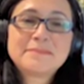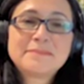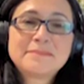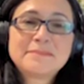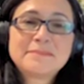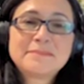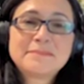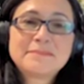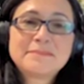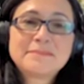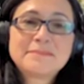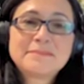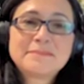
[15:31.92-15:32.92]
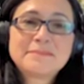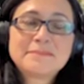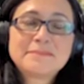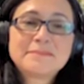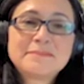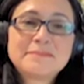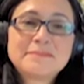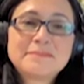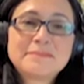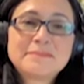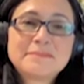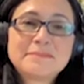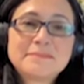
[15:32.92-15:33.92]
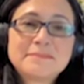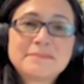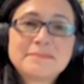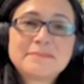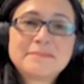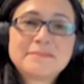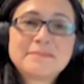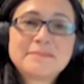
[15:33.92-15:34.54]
The person shown says nothing.